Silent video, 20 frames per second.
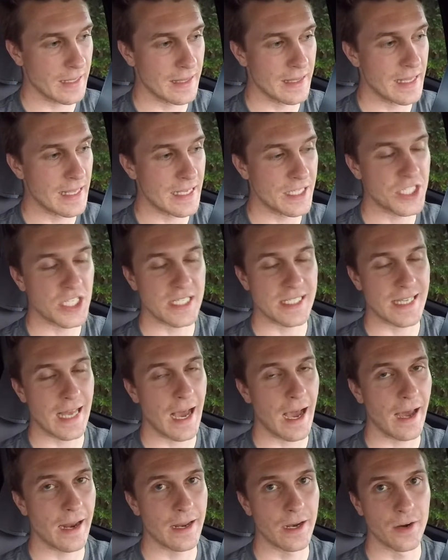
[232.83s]
It's just a
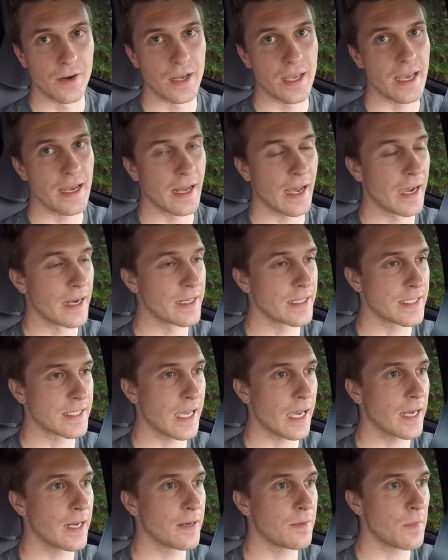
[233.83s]
hot area, and I
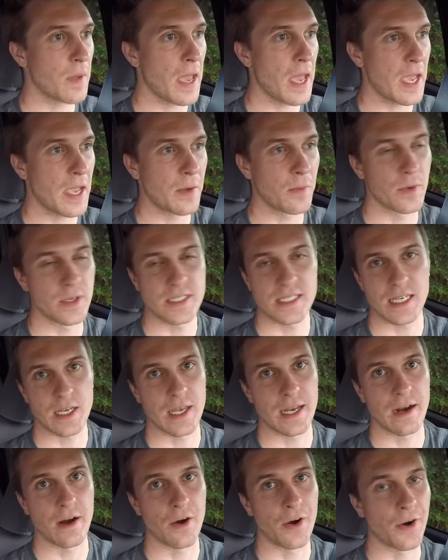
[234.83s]
decided, hey, what's it
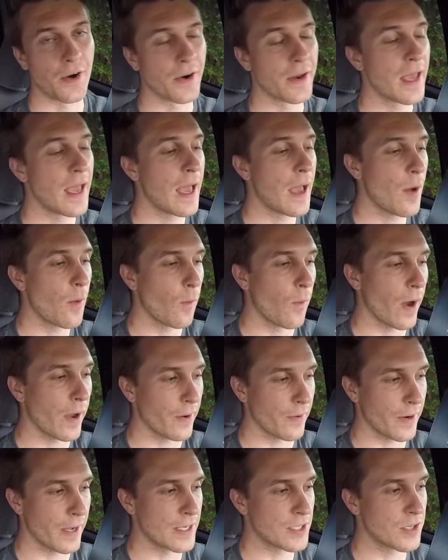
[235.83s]
going to hurt? Why
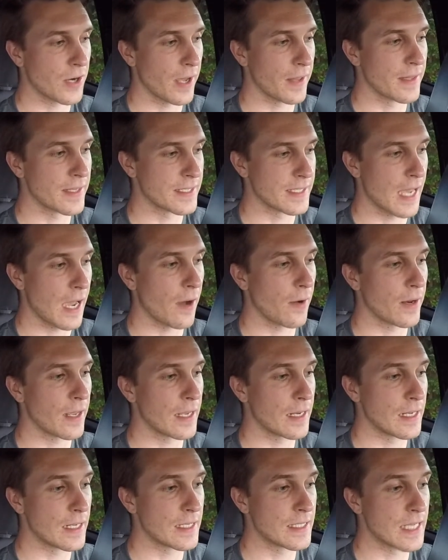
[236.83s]
don't I try this out?
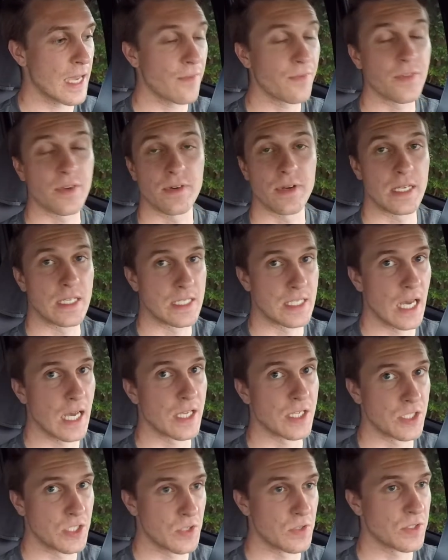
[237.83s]
And it definitely
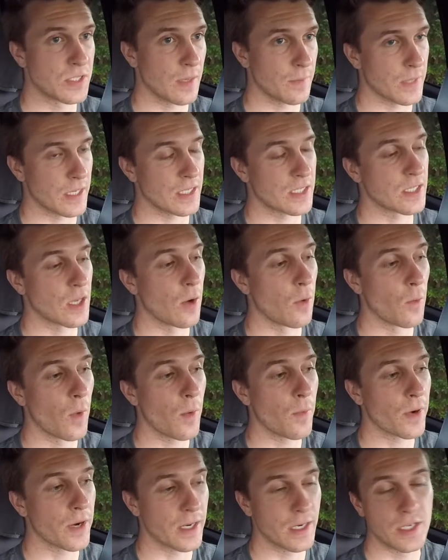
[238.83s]
does do something. So
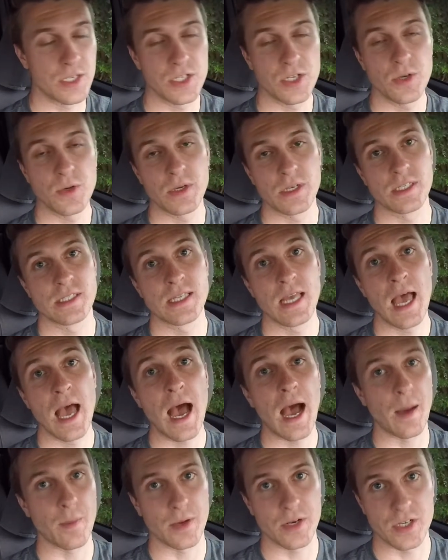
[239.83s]
what we're going to do is
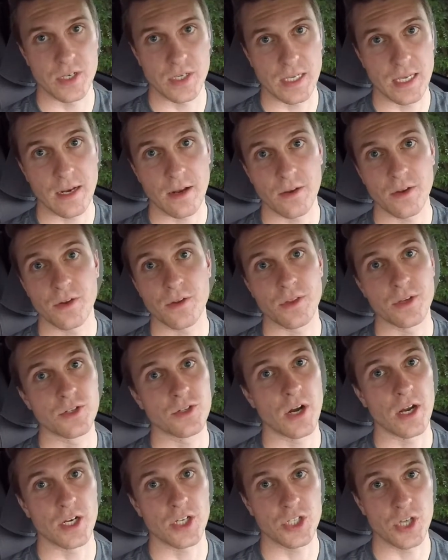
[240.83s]
I'm going to get under the
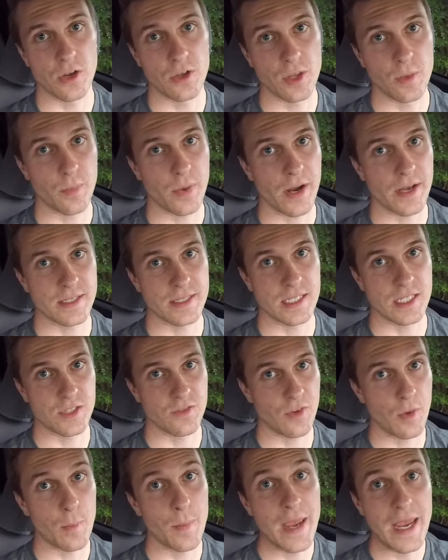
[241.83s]
truck, show you the process
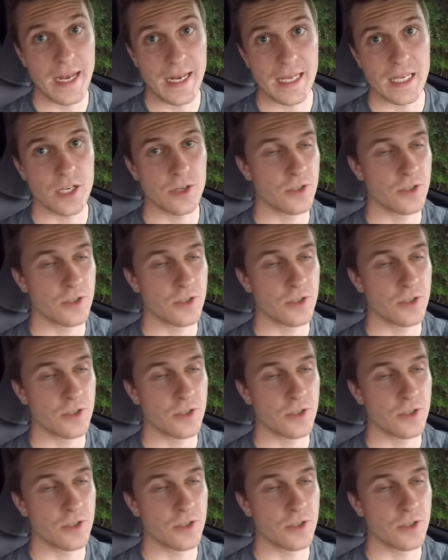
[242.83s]
for pinning your